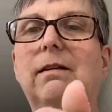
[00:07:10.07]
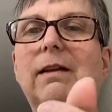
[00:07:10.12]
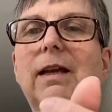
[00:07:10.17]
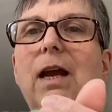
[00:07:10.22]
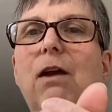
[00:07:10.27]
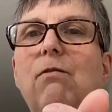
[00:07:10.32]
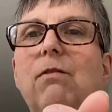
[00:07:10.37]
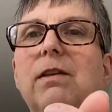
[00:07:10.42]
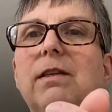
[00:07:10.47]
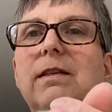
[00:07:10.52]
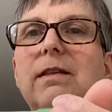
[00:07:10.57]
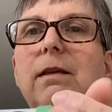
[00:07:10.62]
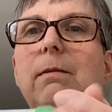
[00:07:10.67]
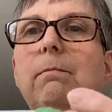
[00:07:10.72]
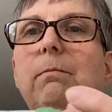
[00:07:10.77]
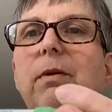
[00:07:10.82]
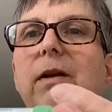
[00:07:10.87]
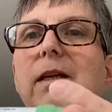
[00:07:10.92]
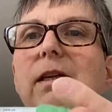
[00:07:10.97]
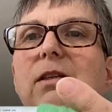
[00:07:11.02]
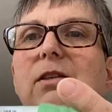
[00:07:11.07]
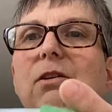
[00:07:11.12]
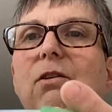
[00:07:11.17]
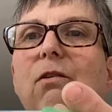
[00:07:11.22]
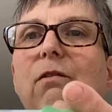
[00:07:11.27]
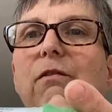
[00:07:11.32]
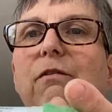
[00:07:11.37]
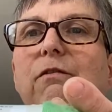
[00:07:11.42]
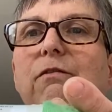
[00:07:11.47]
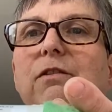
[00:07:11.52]
Caron Simply
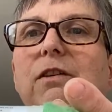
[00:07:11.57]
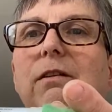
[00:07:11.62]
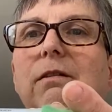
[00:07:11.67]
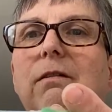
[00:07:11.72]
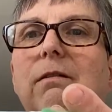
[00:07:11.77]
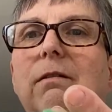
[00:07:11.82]
Soft.